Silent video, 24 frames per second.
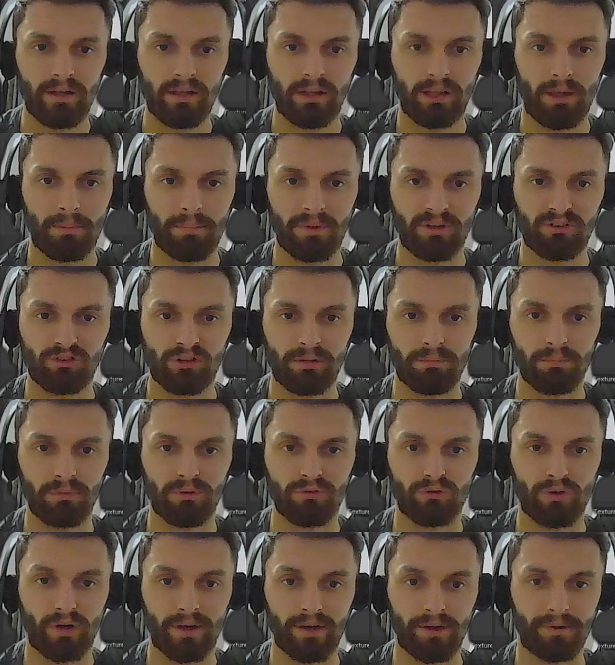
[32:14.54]
actually move
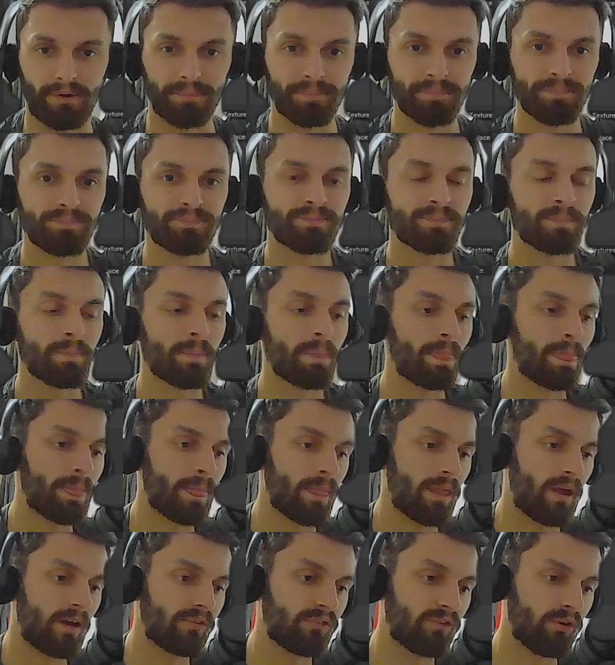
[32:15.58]
right here.
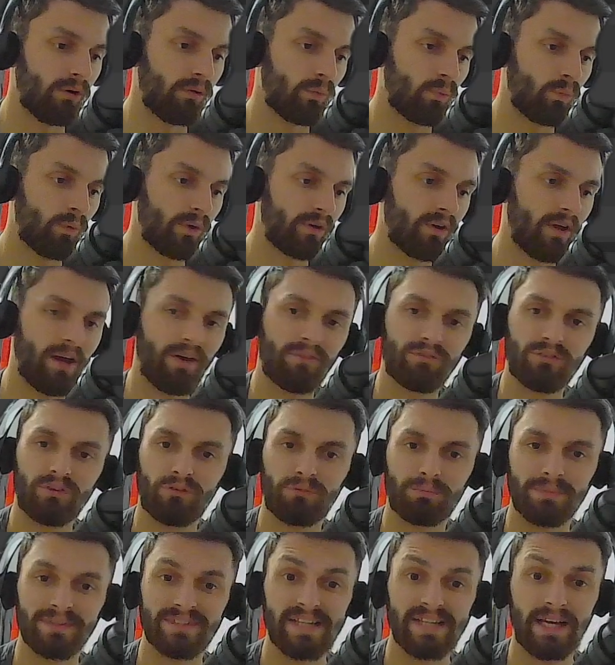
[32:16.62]
So when you have this
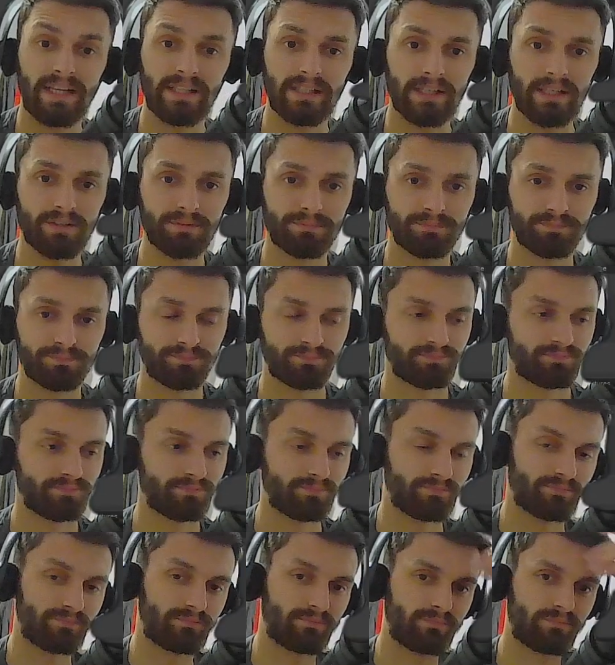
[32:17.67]
metallic
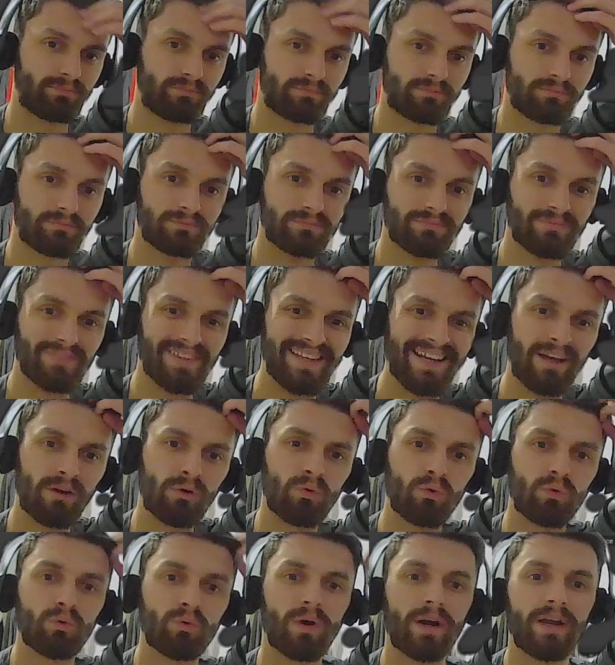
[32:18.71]

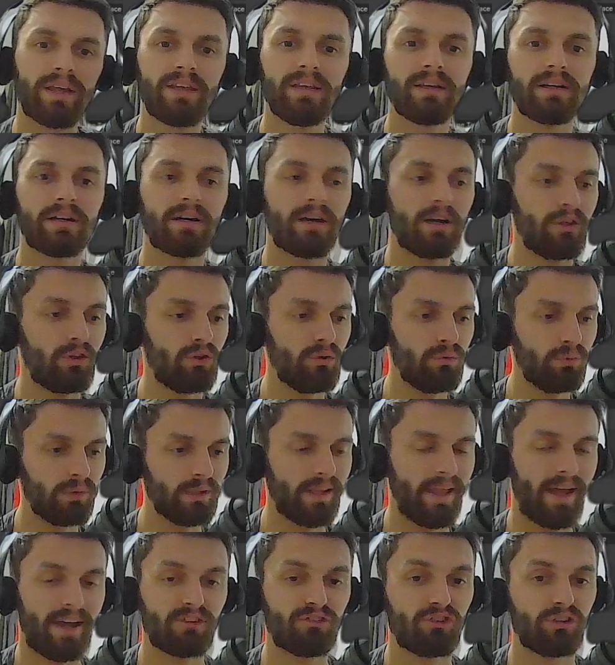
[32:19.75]
right here, you will
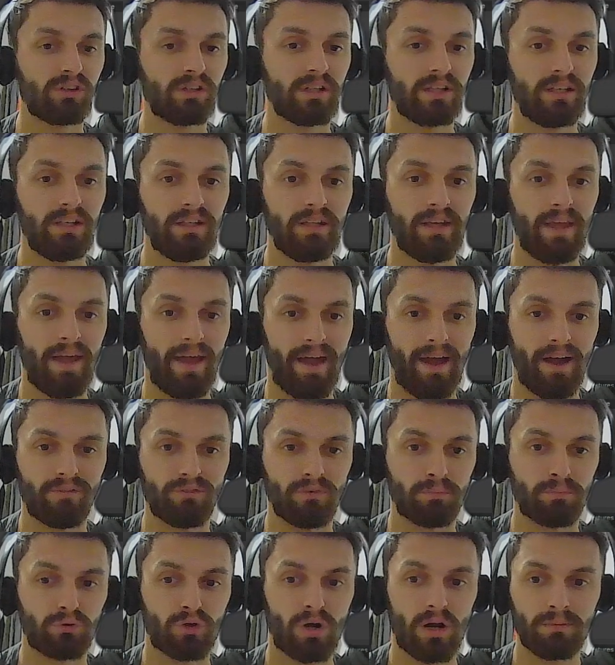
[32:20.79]
actually have a
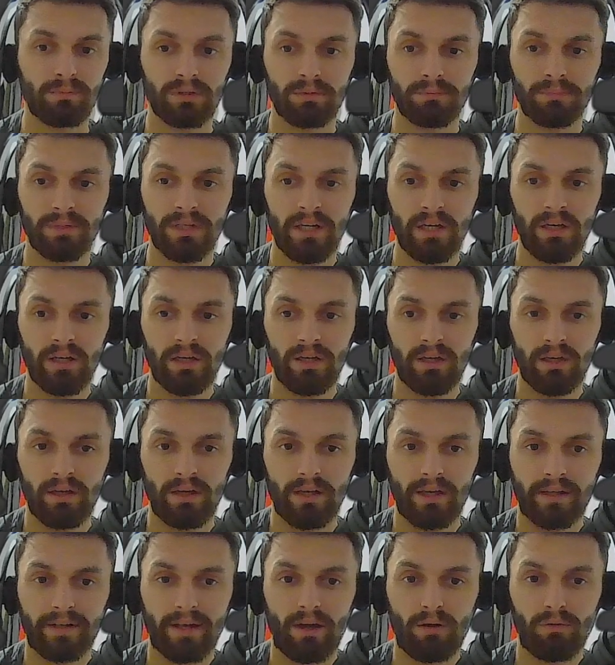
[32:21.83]
problem.
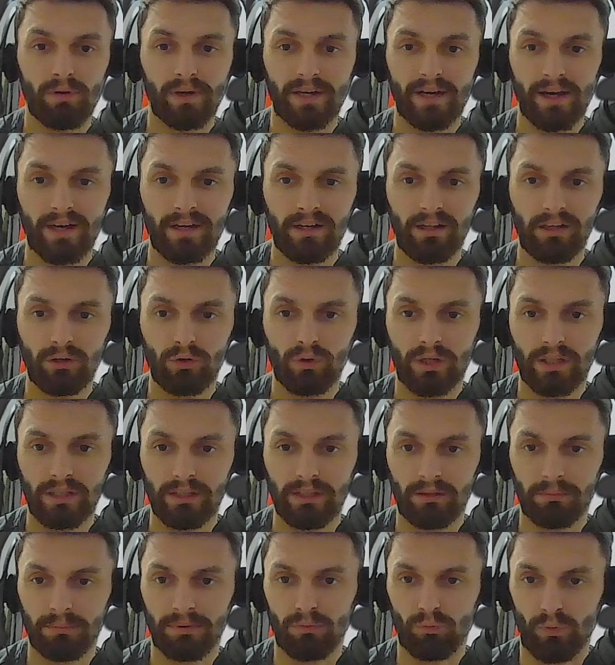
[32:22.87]
And now I kind of look a
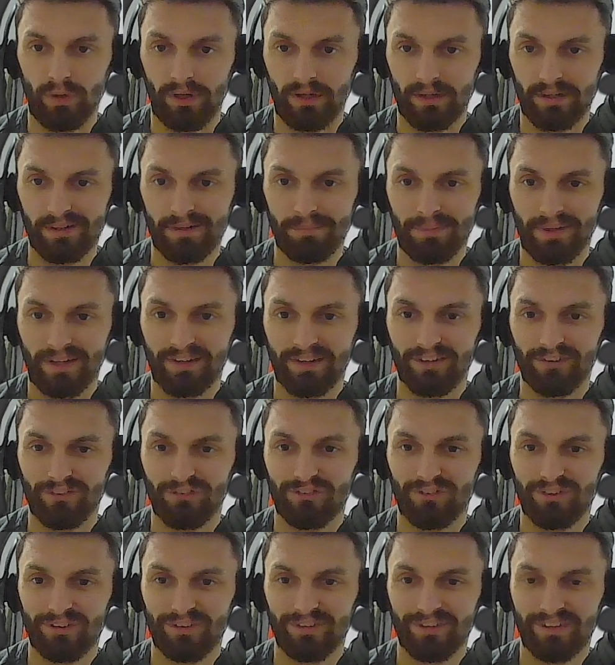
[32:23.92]
little bit weird
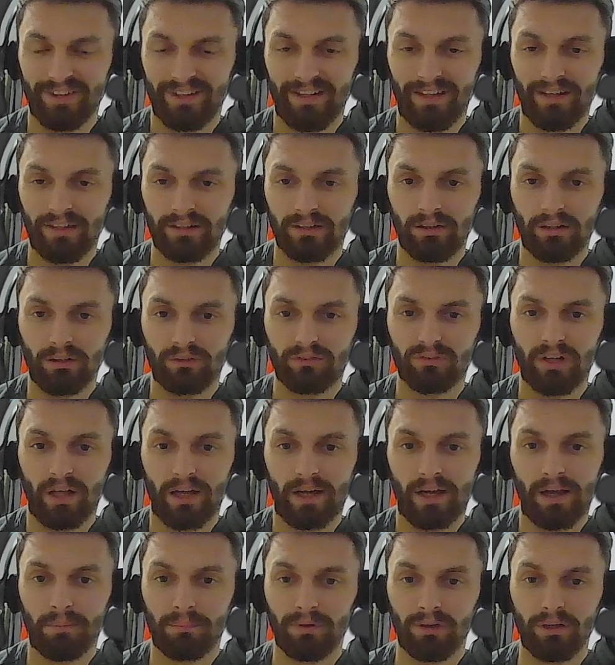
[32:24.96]
because it looks
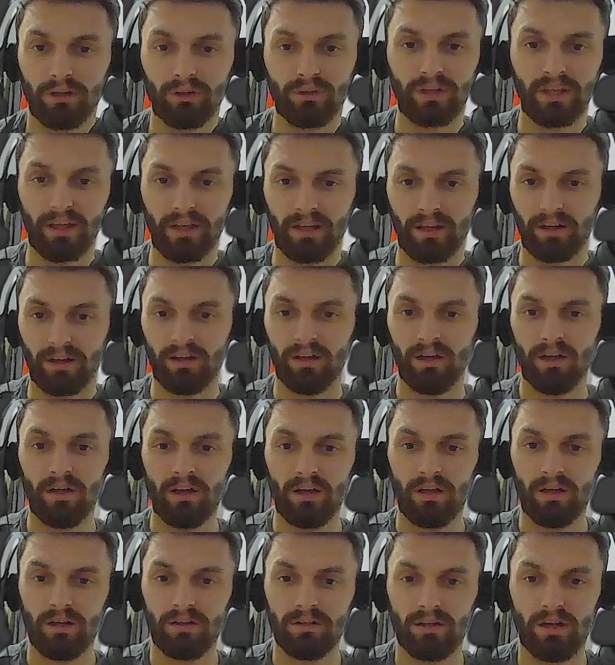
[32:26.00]
like I'm looking
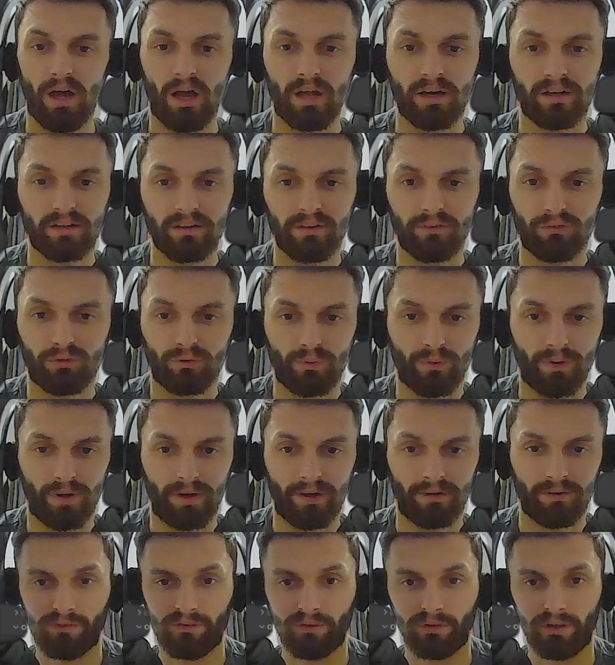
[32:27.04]
out of the
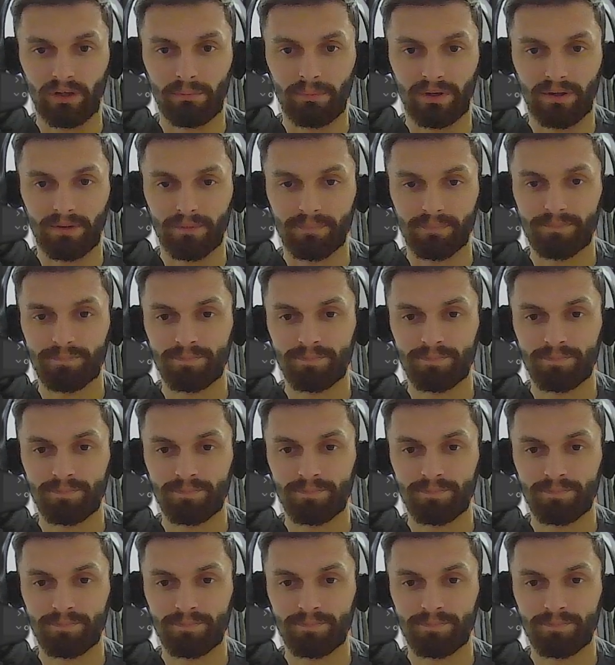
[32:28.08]
screen. So let me,